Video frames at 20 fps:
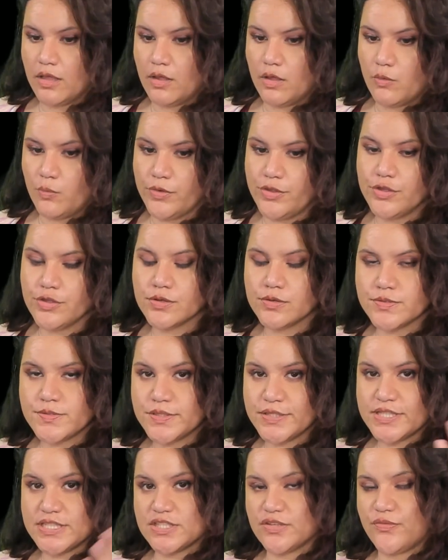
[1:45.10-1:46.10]
when you go to
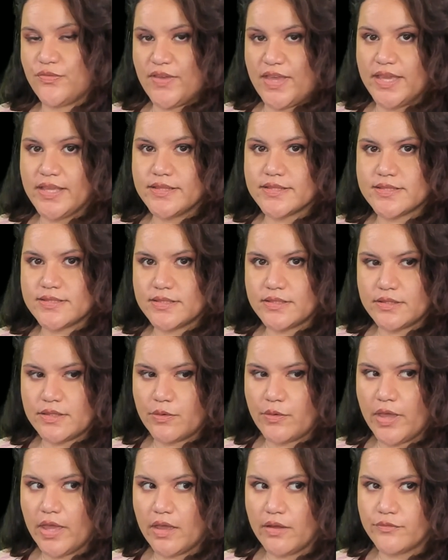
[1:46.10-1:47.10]
these fates,
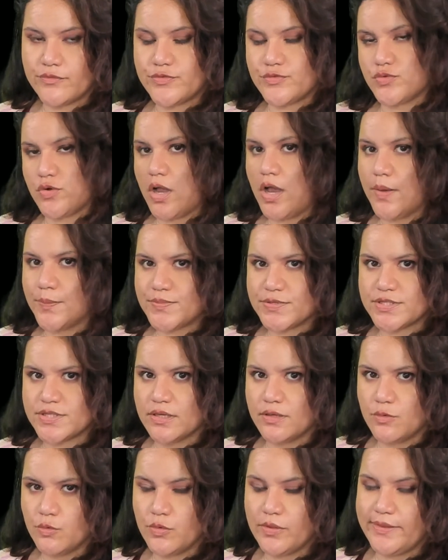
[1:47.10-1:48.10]
they'll have drops
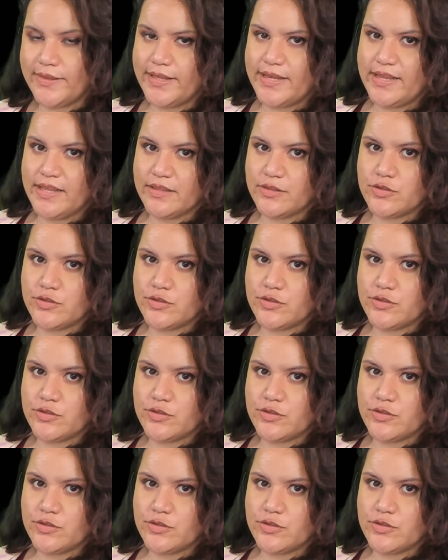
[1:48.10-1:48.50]
related